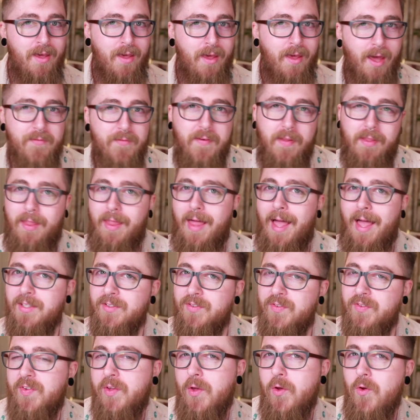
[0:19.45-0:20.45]
And for the last
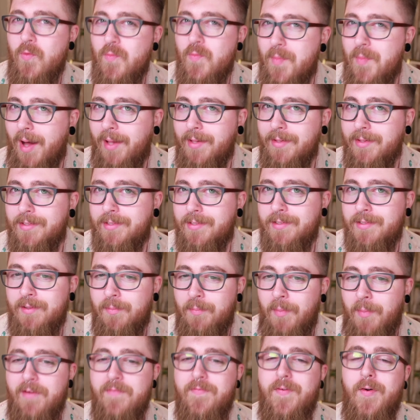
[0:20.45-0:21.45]
few months,
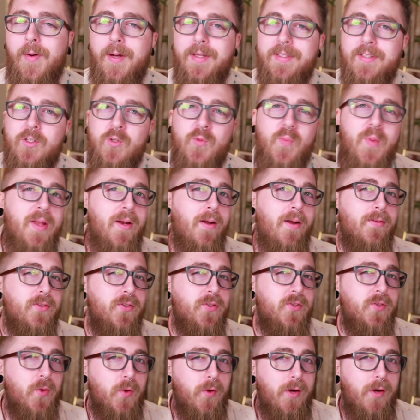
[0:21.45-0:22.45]
my focus has been on
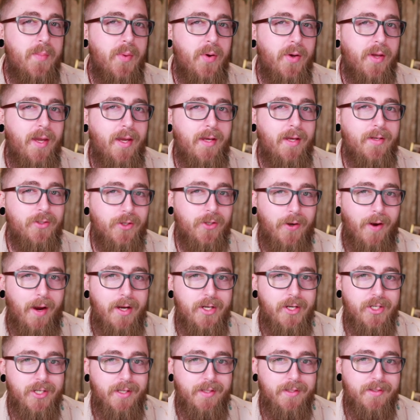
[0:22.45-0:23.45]
Storybook
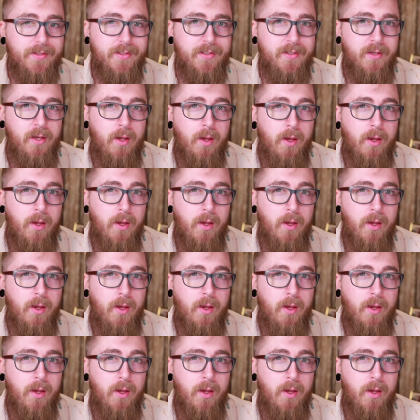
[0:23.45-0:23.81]
integrations,